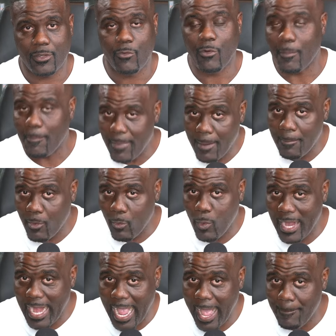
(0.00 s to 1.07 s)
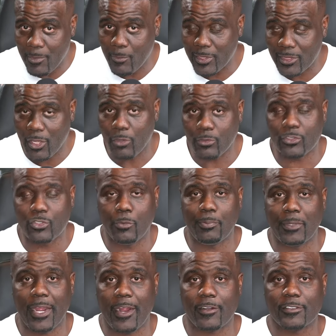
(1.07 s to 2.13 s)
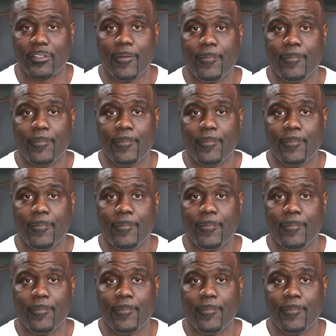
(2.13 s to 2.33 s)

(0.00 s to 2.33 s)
Remember what happened with those two players.